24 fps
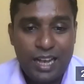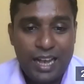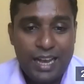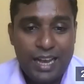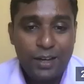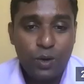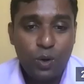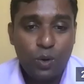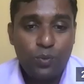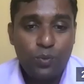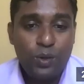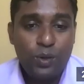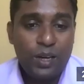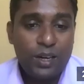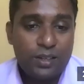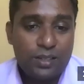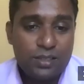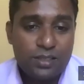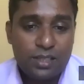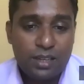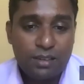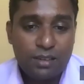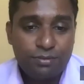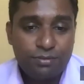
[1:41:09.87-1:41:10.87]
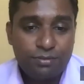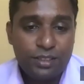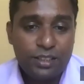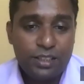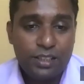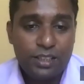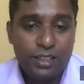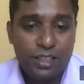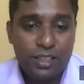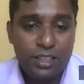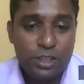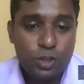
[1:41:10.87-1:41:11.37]
An ovulator
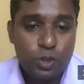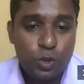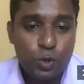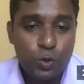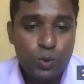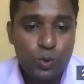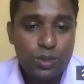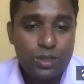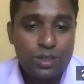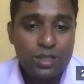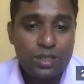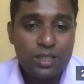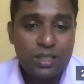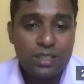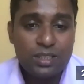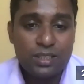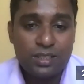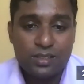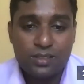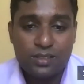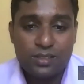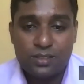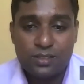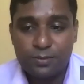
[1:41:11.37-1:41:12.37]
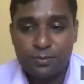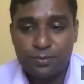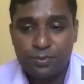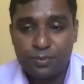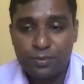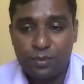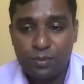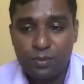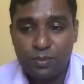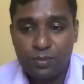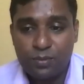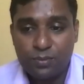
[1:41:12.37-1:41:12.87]
subfertility is due to Turner's.
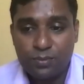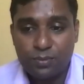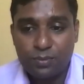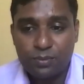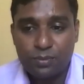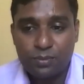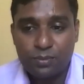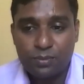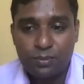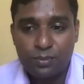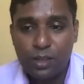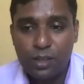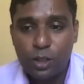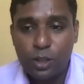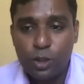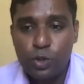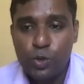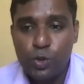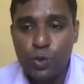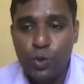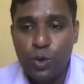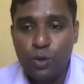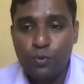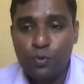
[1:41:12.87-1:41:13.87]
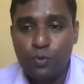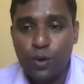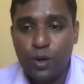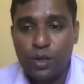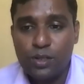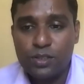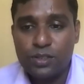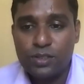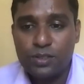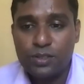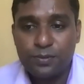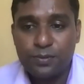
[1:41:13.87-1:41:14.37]
True or
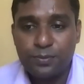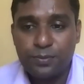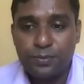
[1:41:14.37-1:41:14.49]
false?